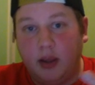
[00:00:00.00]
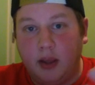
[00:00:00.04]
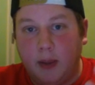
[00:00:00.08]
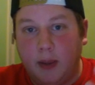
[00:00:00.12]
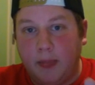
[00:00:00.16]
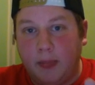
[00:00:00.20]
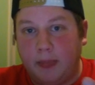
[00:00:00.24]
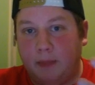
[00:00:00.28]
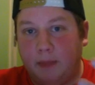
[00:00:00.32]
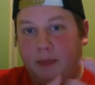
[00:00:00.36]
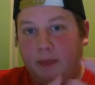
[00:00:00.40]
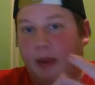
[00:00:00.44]

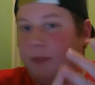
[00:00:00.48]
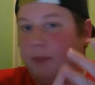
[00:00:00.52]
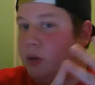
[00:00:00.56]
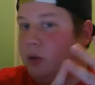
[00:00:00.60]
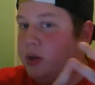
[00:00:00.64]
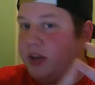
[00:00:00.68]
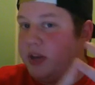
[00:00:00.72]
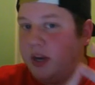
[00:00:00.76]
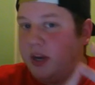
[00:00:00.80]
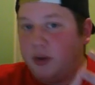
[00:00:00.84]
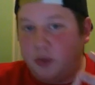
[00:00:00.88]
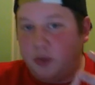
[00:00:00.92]
maybe you get a
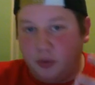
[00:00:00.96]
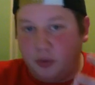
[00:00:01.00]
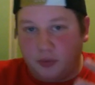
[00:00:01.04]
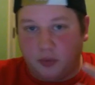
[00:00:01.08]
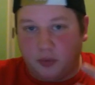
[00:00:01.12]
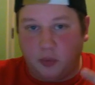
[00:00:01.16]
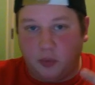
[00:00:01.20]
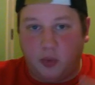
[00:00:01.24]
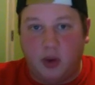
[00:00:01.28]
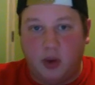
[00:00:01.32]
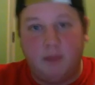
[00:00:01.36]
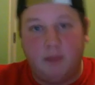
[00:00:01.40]
two for
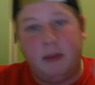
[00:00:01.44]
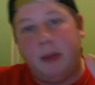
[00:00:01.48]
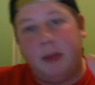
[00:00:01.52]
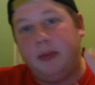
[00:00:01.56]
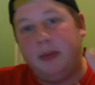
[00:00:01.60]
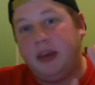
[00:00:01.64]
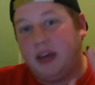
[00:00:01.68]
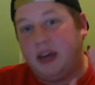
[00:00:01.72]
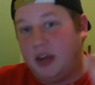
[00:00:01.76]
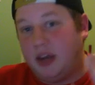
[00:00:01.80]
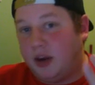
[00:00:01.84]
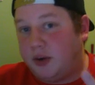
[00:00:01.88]
one, maybe you
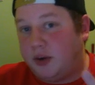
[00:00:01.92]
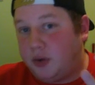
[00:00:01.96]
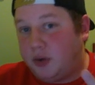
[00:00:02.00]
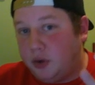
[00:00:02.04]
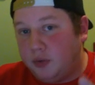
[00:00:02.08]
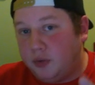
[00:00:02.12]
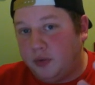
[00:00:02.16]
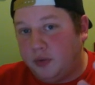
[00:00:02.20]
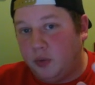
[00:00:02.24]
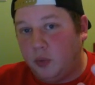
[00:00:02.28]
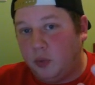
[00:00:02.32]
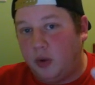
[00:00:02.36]
get a two
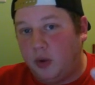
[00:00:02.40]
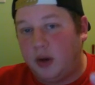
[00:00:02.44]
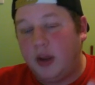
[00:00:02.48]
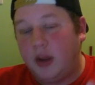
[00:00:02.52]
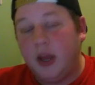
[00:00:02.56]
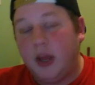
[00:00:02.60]
for one,